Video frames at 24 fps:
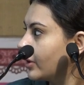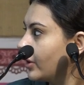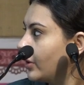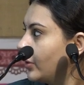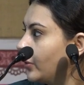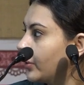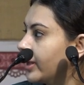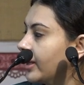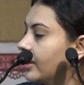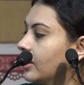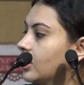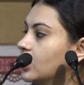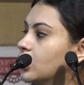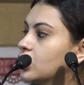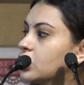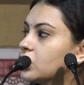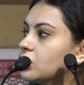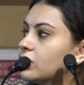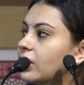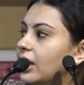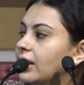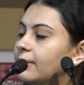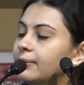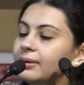Okay,
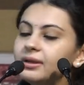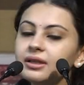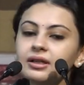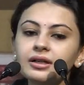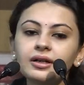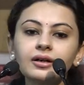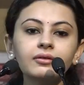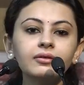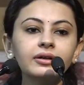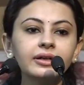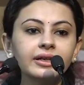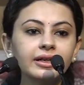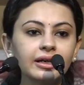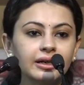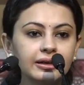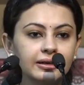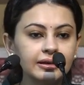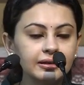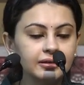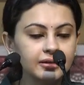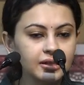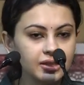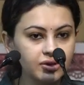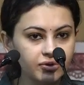so I'll be the covering
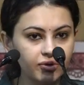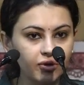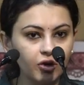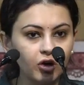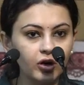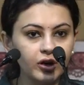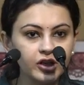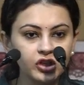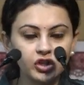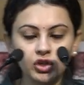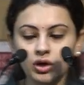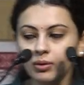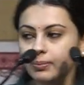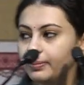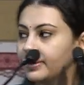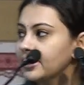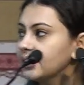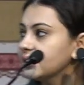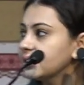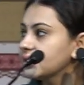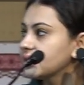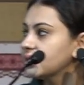under this following topics.